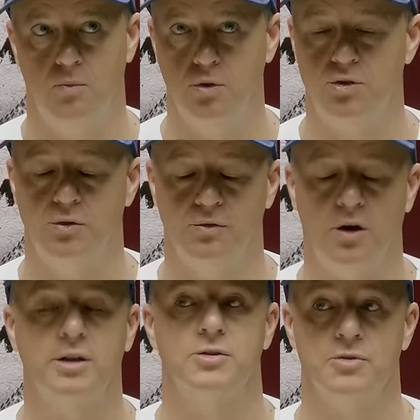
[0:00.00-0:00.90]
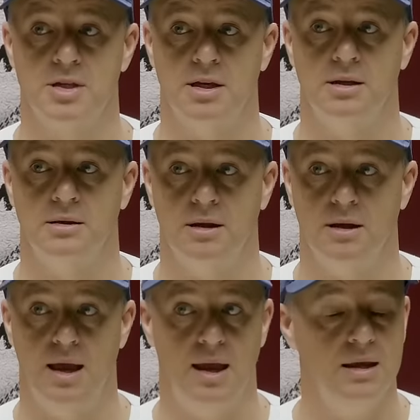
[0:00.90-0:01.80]
would you have liked to have seen
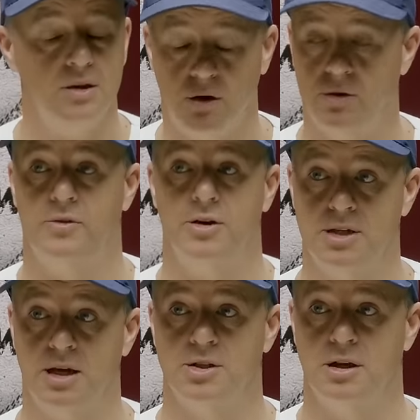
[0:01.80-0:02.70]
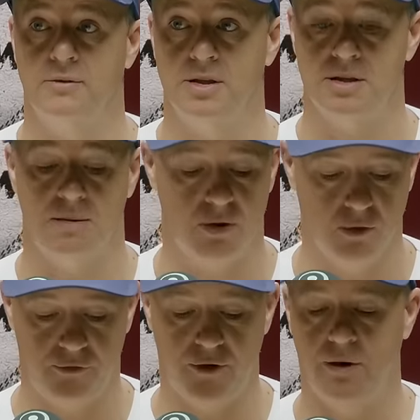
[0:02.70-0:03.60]
any kind of rotation over the summer?
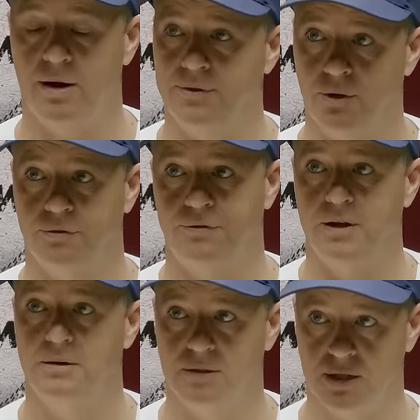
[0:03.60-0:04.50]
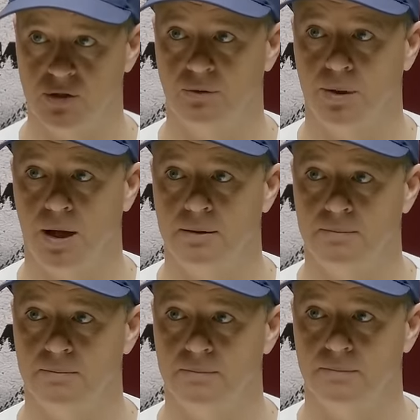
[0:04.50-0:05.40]
Or fair enough, they were fit, they should have played.